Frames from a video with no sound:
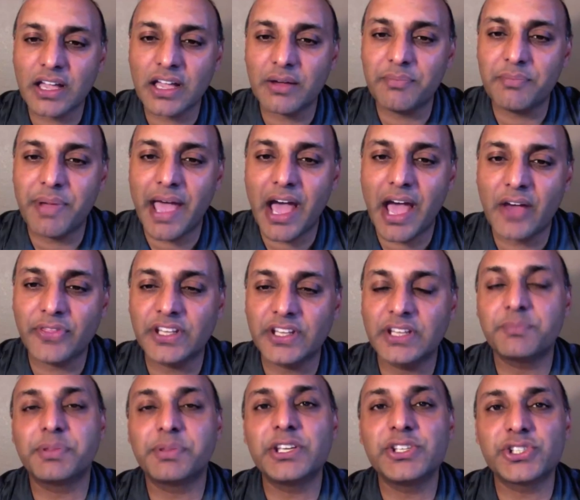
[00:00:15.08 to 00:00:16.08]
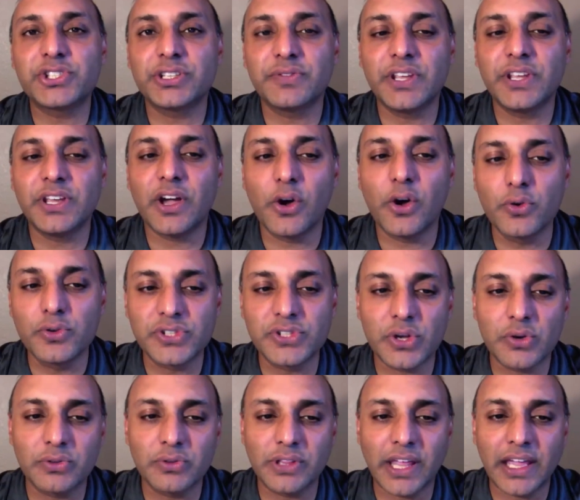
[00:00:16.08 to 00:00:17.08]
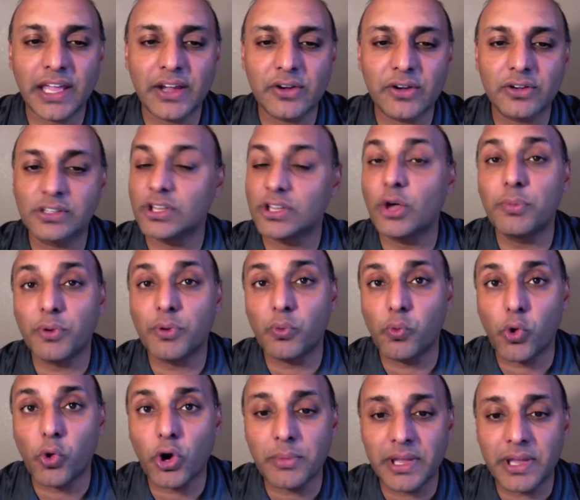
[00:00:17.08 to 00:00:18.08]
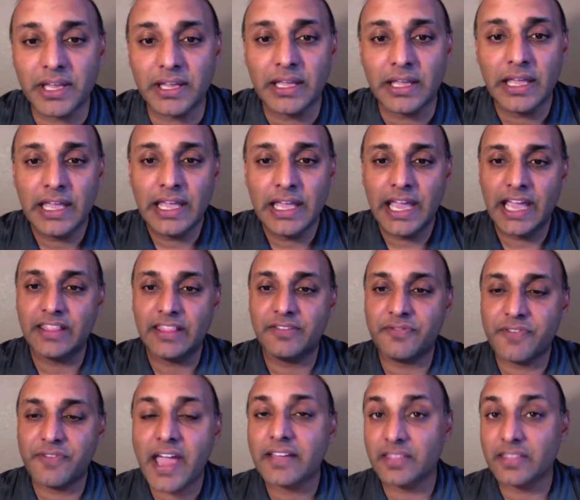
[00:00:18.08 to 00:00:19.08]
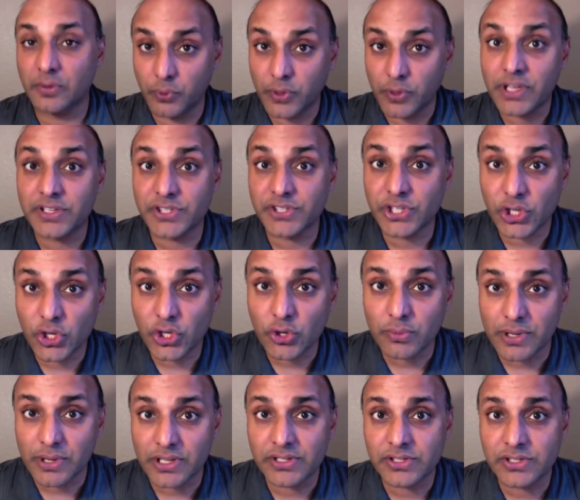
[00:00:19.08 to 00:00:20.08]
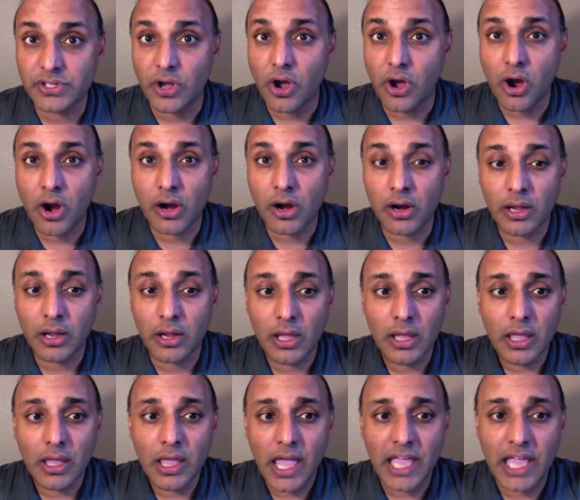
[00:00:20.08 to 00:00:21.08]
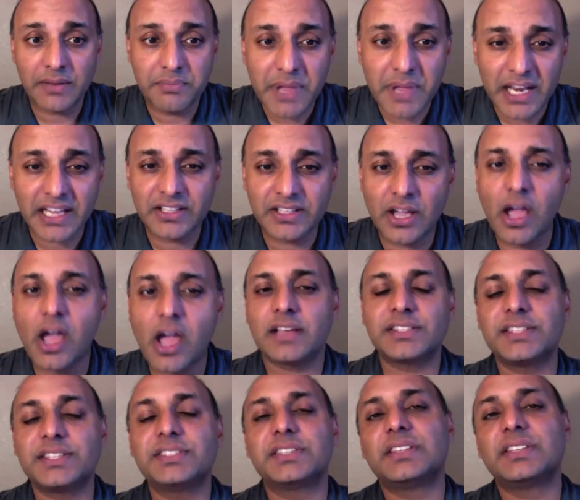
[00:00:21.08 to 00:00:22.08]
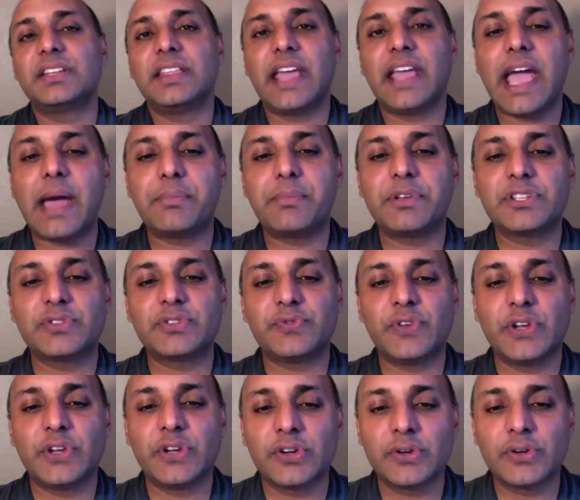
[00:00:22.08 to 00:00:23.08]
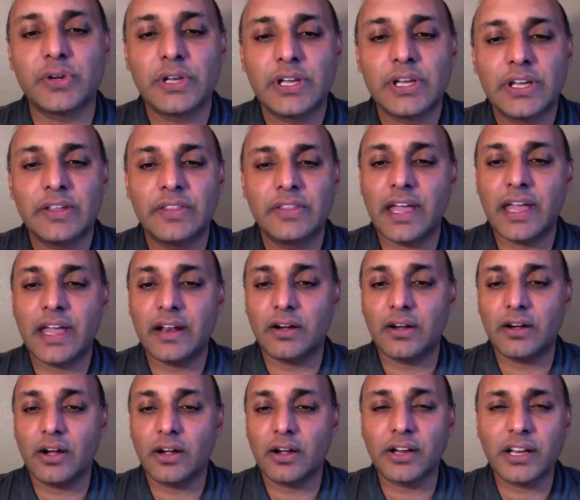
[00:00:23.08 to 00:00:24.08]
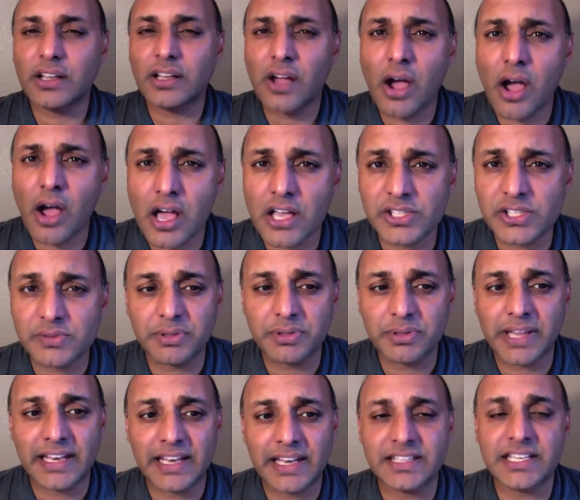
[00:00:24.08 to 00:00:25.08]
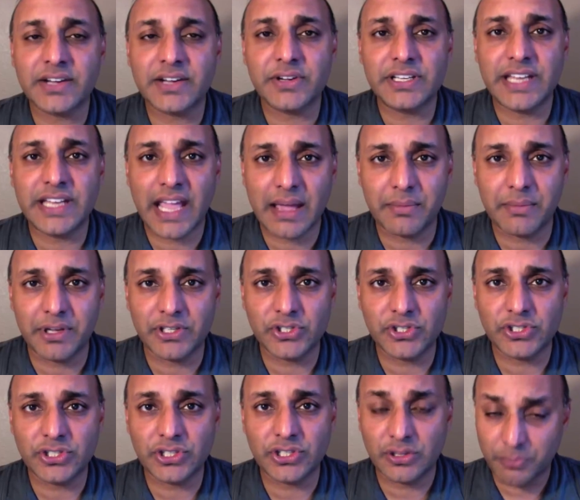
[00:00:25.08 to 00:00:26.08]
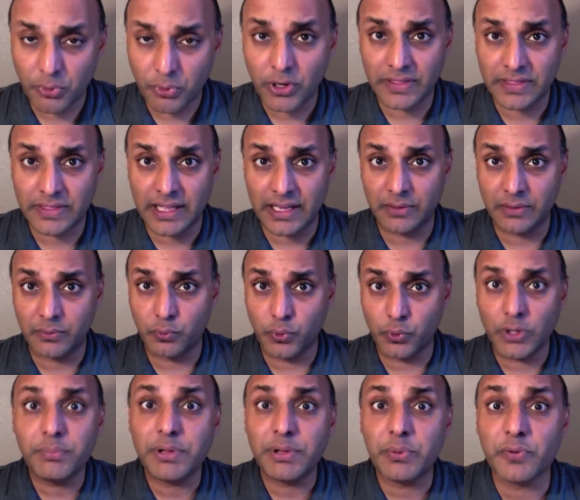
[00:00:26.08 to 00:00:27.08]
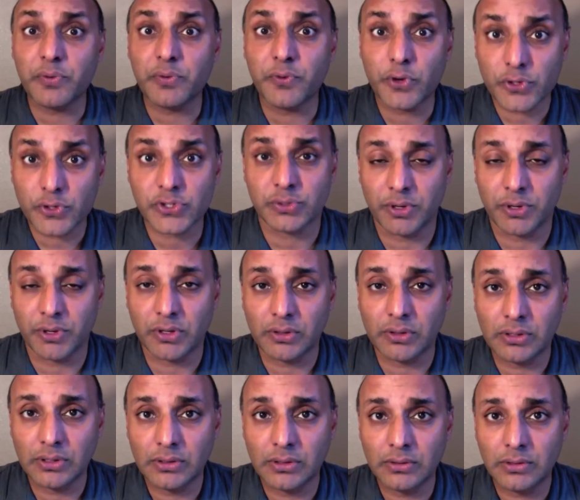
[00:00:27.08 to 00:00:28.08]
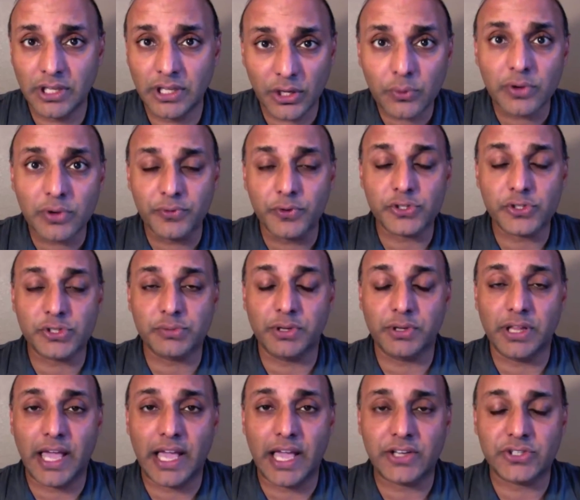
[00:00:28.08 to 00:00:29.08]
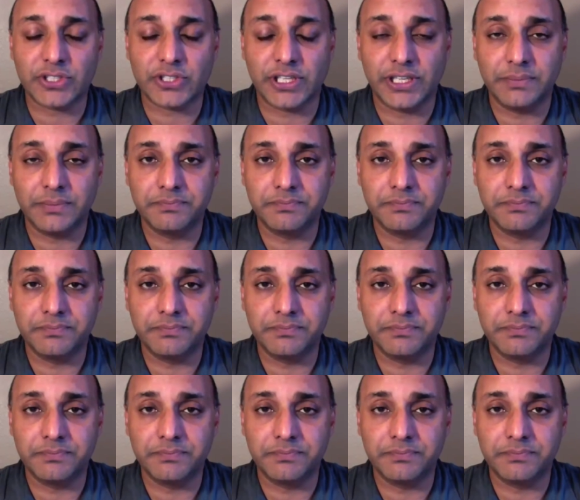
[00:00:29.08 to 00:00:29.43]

about the depletion of the ozone layer, global warming, and the fact that we as humans are emitting toxins into the atmosphere that are going to cause planetary damage to the point that it would be reversible, irreversible actually.